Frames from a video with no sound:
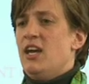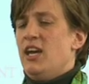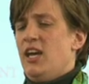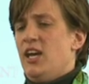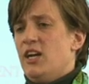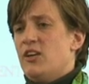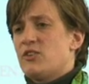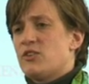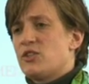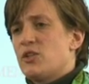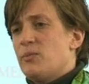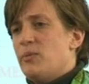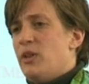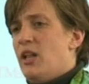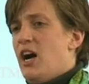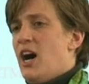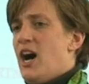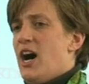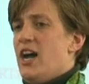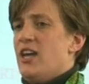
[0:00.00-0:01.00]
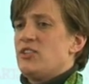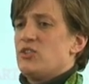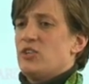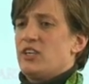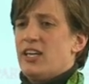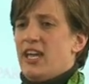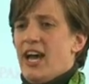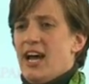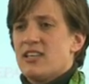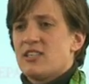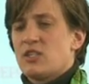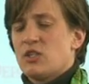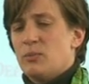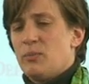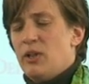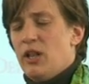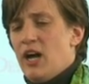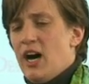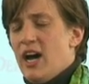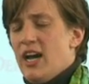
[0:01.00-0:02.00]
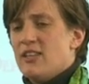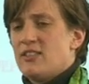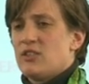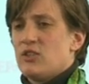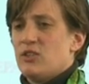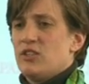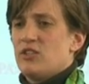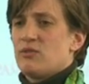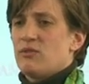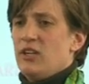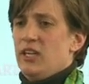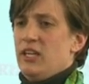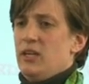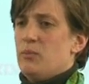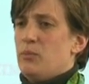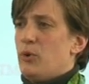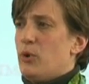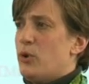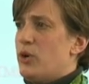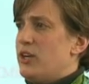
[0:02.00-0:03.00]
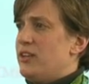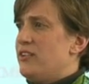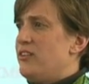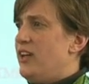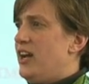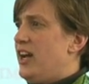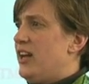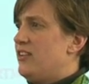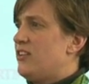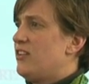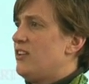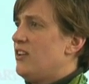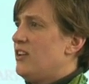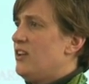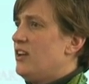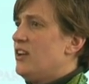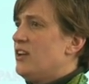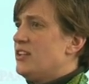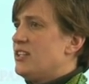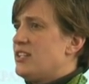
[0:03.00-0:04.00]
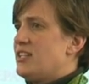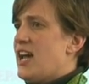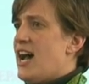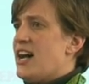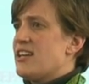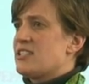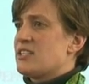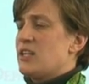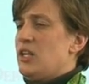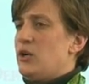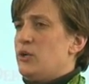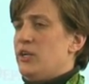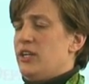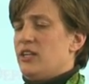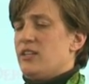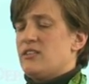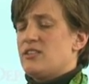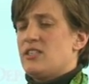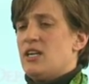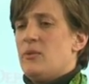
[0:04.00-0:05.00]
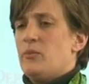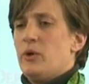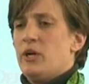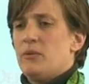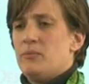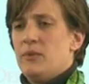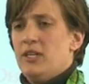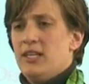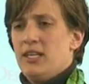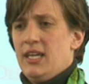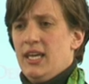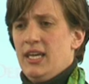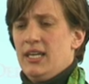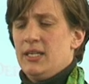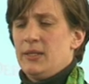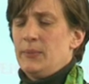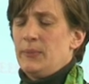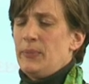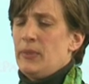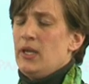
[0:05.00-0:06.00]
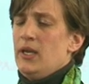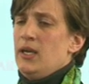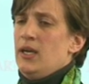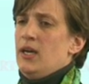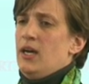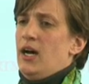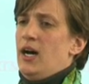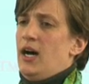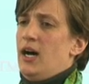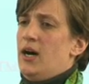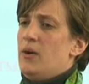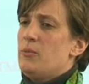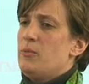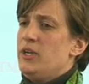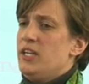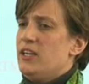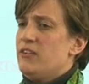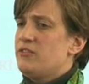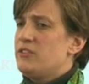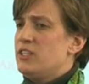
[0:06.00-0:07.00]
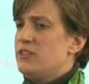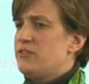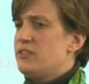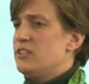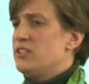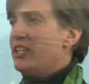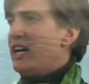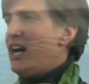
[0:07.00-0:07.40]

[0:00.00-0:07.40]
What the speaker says: air supplies or gas supplies. So it's really important that the task loading is somewhat mitigated. We have different